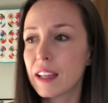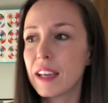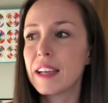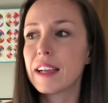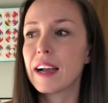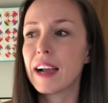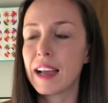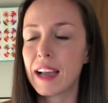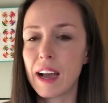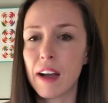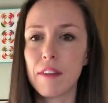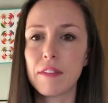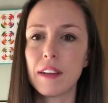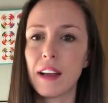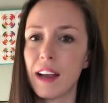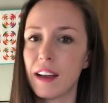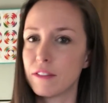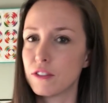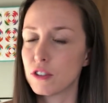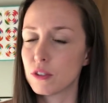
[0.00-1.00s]
Like I have to
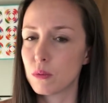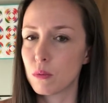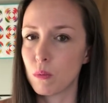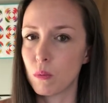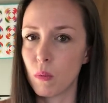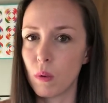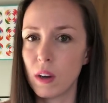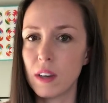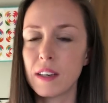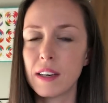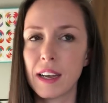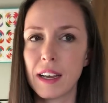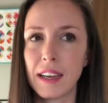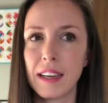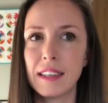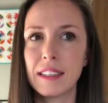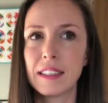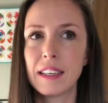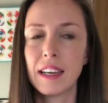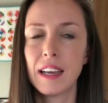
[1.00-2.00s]
have just one
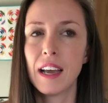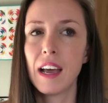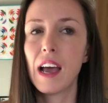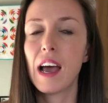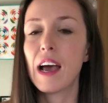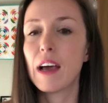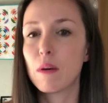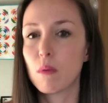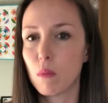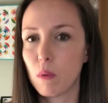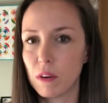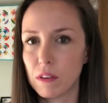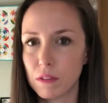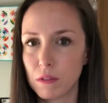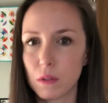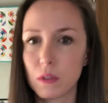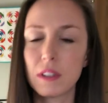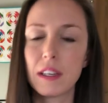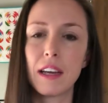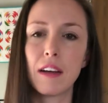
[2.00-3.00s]
night and one
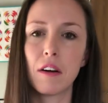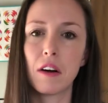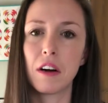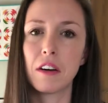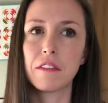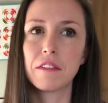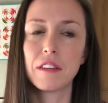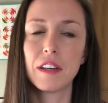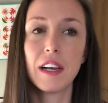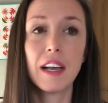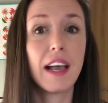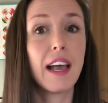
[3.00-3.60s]
full day off.